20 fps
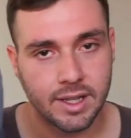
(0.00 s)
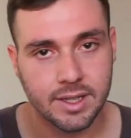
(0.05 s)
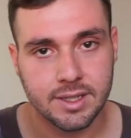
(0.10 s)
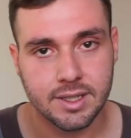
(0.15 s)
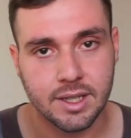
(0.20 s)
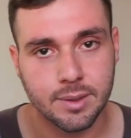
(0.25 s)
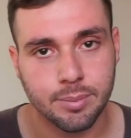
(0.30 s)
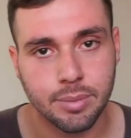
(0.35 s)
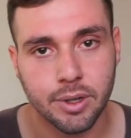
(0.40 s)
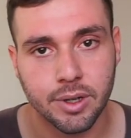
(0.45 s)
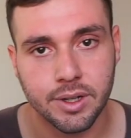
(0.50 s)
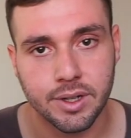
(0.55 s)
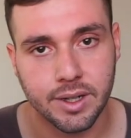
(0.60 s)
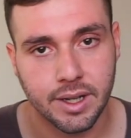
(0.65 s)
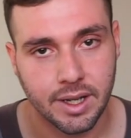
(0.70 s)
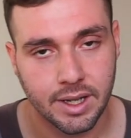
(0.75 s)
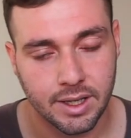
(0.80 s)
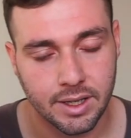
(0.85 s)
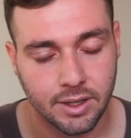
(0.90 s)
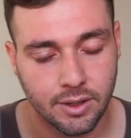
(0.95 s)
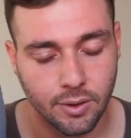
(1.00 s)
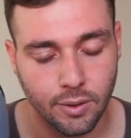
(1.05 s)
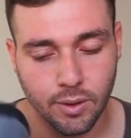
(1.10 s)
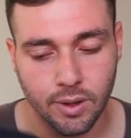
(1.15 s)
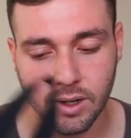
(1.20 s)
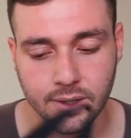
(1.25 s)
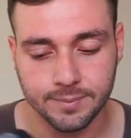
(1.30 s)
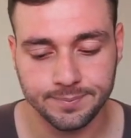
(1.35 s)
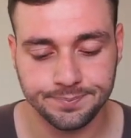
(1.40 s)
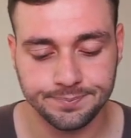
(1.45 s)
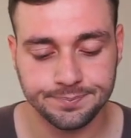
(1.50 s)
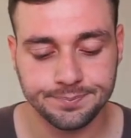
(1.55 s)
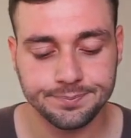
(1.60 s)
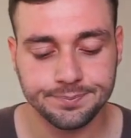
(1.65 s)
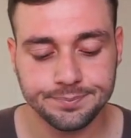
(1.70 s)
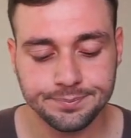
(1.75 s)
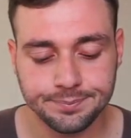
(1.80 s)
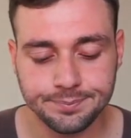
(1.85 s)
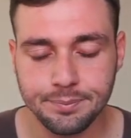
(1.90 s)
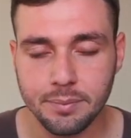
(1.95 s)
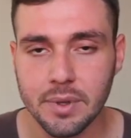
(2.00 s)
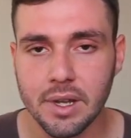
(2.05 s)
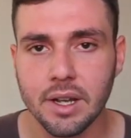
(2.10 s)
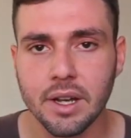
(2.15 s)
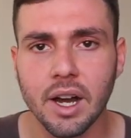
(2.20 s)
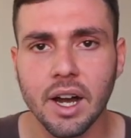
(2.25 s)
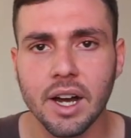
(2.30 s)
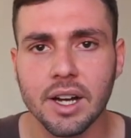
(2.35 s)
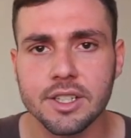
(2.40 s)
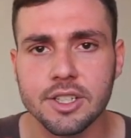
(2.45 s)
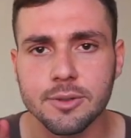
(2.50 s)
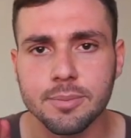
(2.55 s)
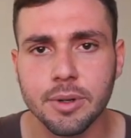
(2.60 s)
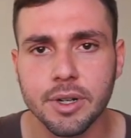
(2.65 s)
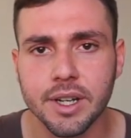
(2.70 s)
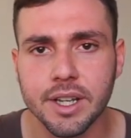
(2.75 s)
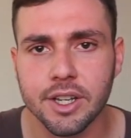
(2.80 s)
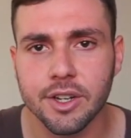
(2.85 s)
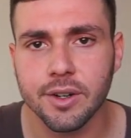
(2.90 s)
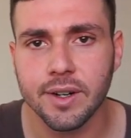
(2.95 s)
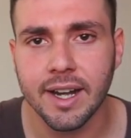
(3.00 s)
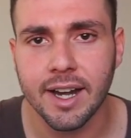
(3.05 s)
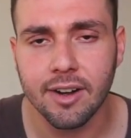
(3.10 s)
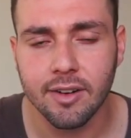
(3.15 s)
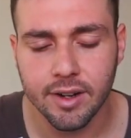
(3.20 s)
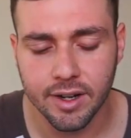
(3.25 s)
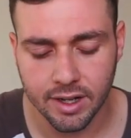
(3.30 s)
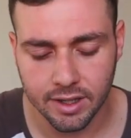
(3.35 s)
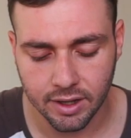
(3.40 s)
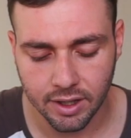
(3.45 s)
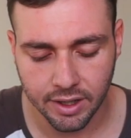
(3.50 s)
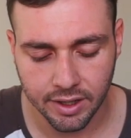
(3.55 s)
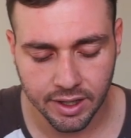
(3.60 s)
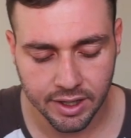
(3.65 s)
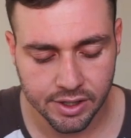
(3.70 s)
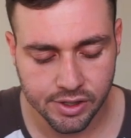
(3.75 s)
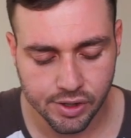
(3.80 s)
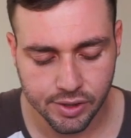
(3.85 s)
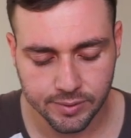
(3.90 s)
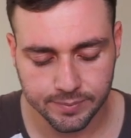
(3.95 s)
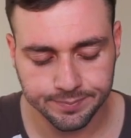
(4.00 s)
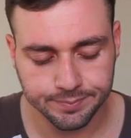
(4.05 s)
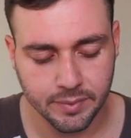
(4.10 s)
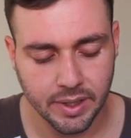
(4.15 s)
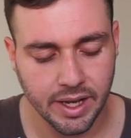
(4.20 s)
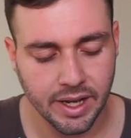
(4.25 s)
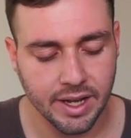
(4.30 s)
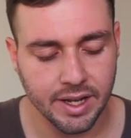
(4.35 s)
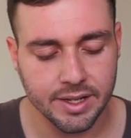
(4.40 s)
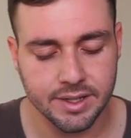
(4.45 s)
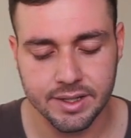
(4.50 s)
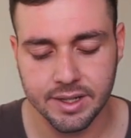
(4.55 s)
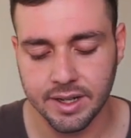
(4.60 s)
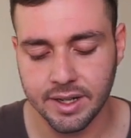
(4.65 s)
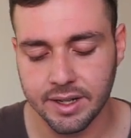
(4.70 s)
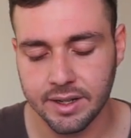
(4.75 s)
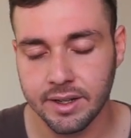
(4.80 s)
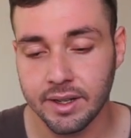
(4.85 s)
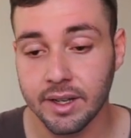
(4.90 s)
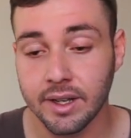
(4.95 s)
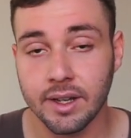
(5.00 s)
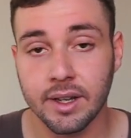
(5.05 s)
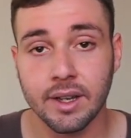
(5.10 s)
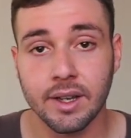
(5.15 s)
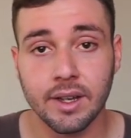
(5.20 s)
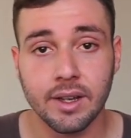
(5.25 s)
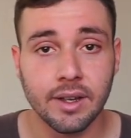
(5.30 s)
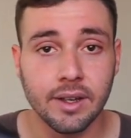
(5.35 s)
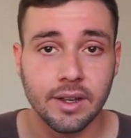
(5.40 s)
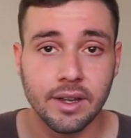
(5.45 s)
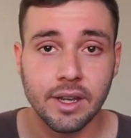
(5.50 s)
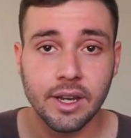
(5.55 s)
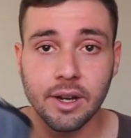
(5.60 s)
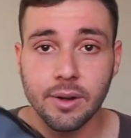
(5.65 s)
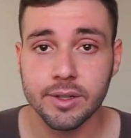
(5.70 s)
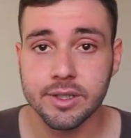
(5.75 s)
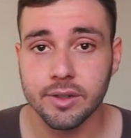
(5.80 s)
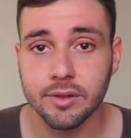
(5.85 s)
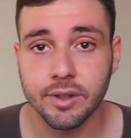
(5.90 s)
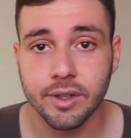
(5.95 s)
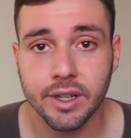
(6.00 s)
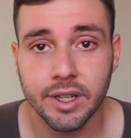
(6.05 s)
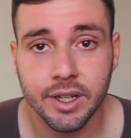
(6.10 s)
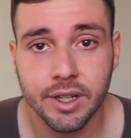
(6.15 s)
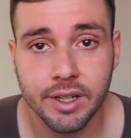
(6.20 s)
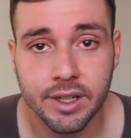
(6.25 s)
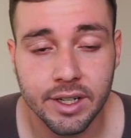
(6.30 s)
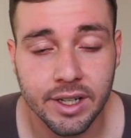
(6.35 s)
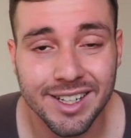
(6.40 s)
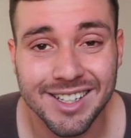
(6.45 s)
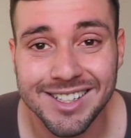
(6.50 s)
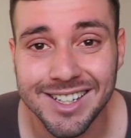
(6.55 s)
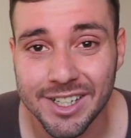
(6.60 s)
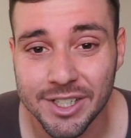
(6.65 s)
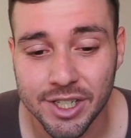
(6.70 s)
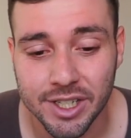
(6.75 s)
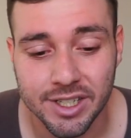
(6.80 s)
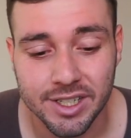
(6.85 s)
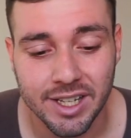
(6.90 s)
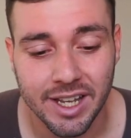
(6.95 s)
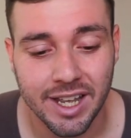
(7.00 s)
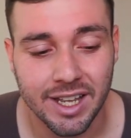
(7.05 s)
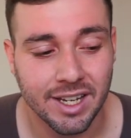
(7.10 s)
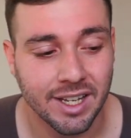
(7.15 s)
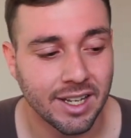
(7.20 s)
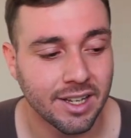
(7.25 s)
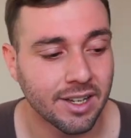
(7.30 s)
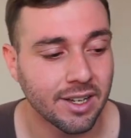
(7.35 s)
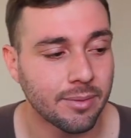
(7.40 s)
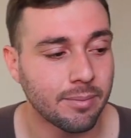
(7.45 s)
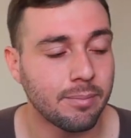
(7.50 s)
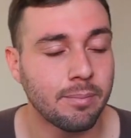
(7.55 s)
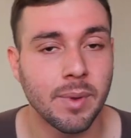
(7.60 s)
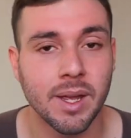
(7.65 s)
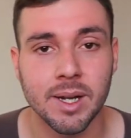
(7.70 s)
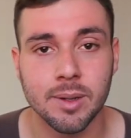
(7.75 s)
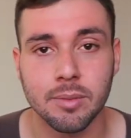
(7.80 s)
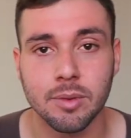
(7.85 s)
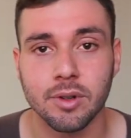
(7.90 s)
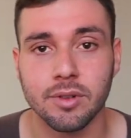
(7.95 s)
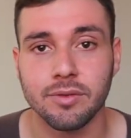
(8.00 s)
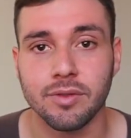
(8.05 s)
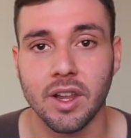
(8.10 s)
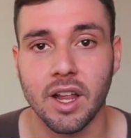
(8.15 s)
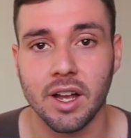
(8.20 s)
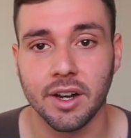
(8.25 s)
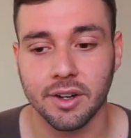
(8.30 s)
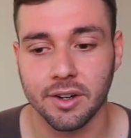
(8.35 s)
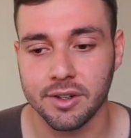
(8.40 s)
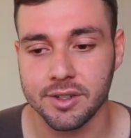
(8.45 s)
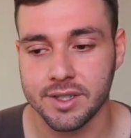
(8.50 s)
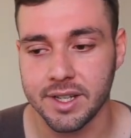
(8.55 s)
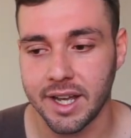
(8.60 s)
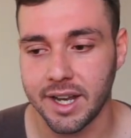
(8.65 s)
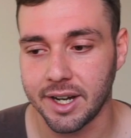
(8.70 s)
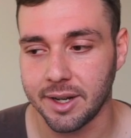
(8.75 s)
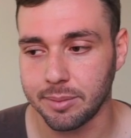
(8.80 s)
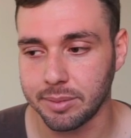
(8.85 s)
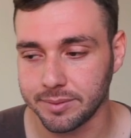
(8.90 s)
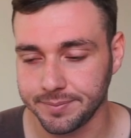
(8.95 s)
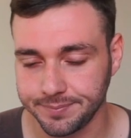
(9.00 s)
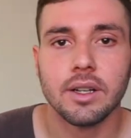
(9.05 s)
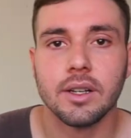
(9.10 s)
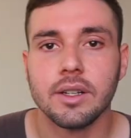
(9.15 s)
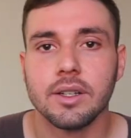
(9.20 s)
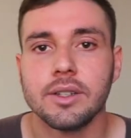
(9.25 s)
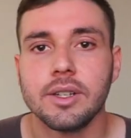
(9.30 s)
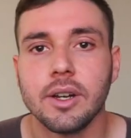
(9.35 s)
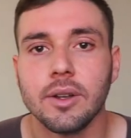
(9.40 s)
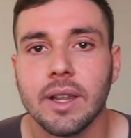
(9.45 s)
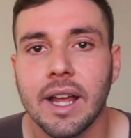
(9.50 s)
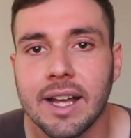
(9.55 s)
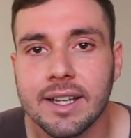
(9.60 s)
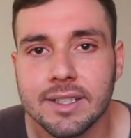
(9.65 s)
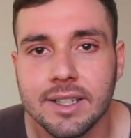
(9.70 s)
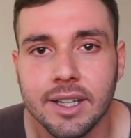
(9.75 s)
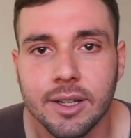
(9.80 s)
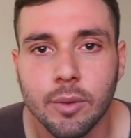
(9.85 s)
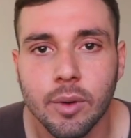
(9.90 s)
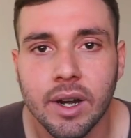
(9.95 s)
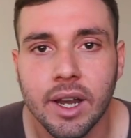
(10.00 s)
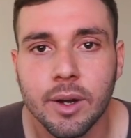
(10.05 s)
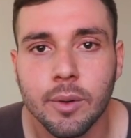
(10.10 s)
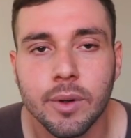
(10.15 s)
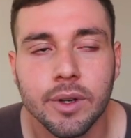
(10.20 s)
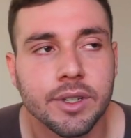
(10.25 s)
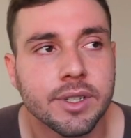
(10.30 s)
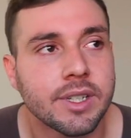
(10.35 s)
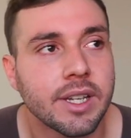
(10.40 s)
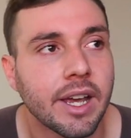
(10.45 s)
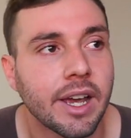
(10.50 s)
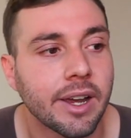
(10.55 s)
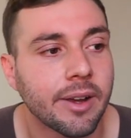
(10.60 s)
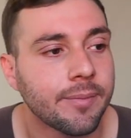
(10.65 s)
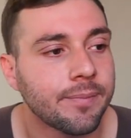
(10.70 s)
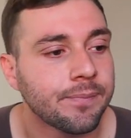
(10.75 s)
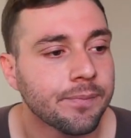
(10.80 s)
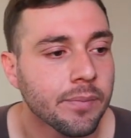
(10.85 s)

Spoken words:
easy to put in your carry-on luggage. And you know, it's a really good addition to any minimal vlogger setup. So lastly, what I will say,